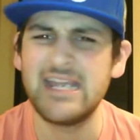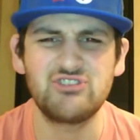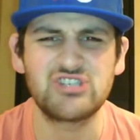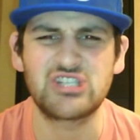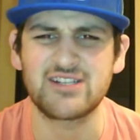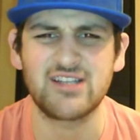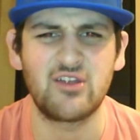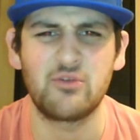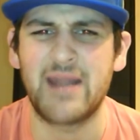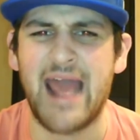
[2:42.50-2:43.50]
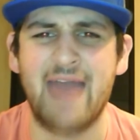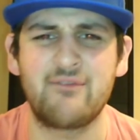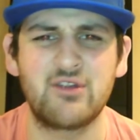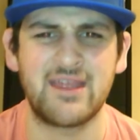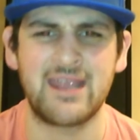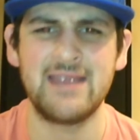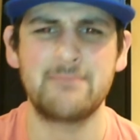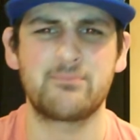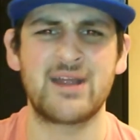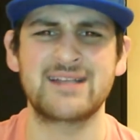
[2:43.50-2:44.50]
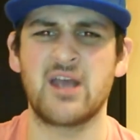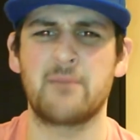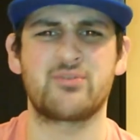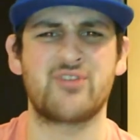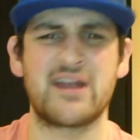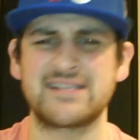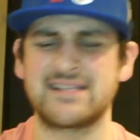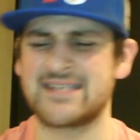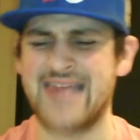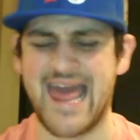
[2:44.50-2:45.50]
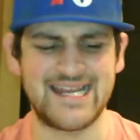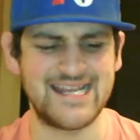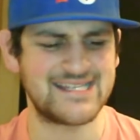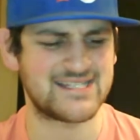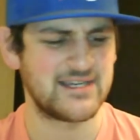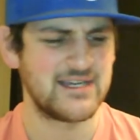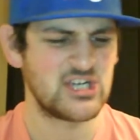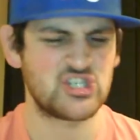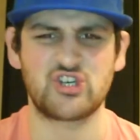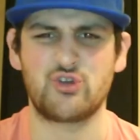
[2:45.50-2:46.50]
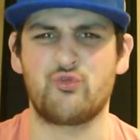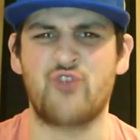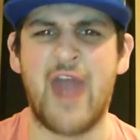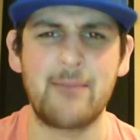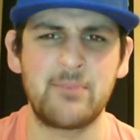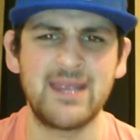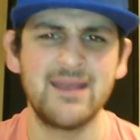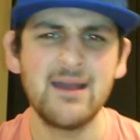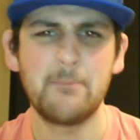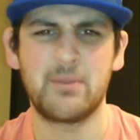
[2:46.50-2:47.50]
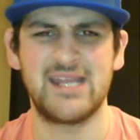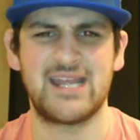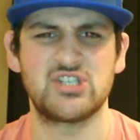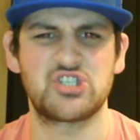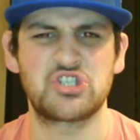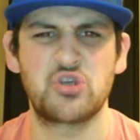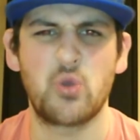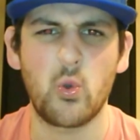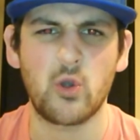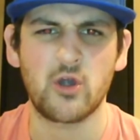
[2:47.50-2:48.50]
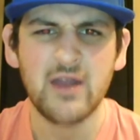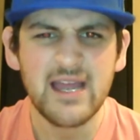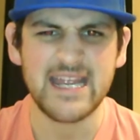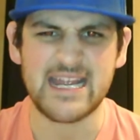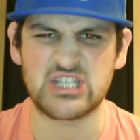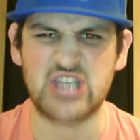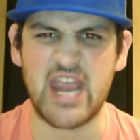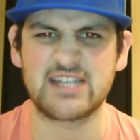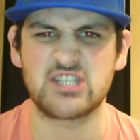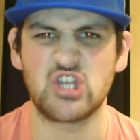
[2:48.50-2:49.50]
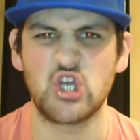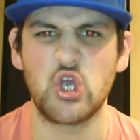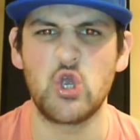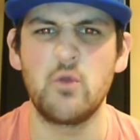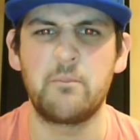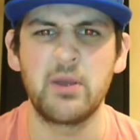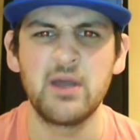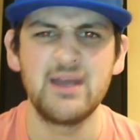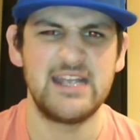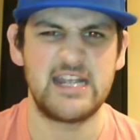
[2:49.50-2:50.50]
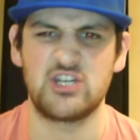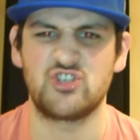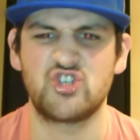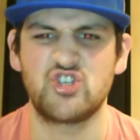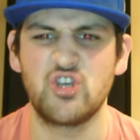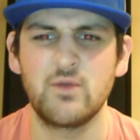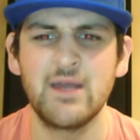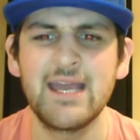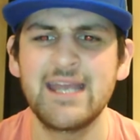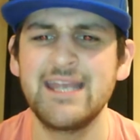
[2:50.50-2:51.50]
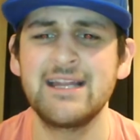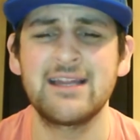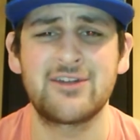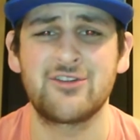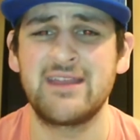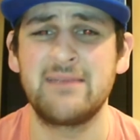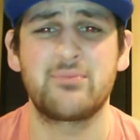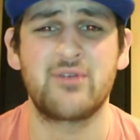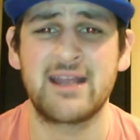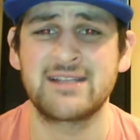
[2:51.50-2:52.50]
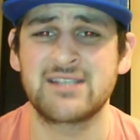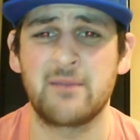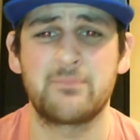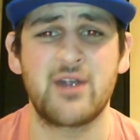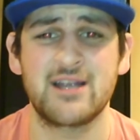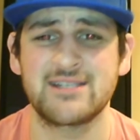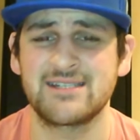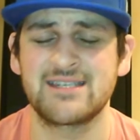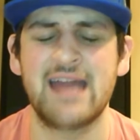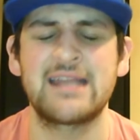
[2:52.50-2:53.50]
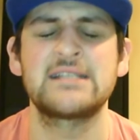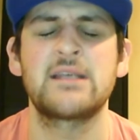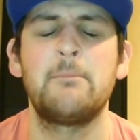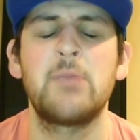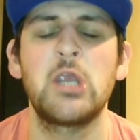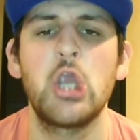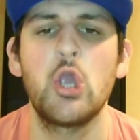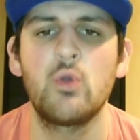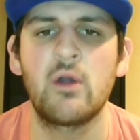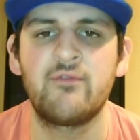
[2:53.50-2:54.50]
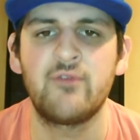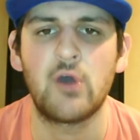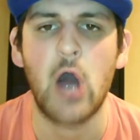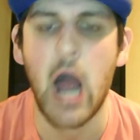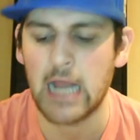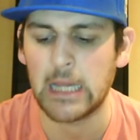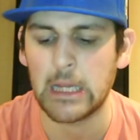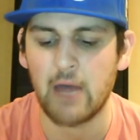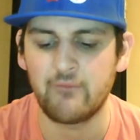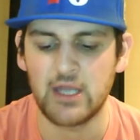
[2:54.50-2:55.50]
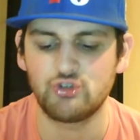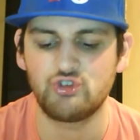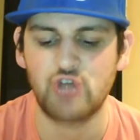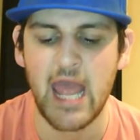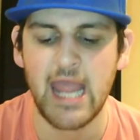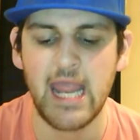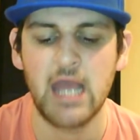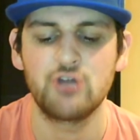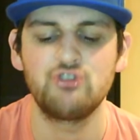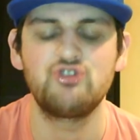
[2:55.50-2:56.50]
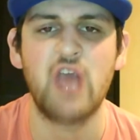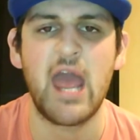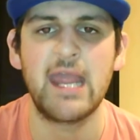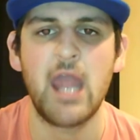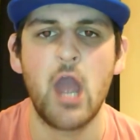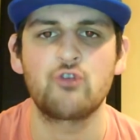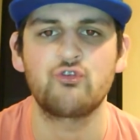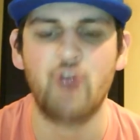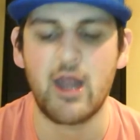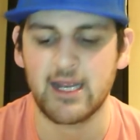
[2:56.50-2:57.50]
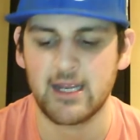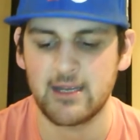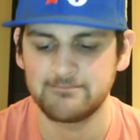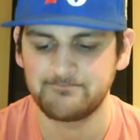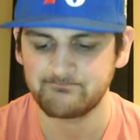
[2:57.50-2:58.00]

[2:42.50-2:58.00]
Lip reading: He just does a little bit of everything. He brings a presence that is scrappy, but he can score. He can take it to the hoop. He can shoot. He literally brings a presence that is beautiful. I love it. J.J. Redick.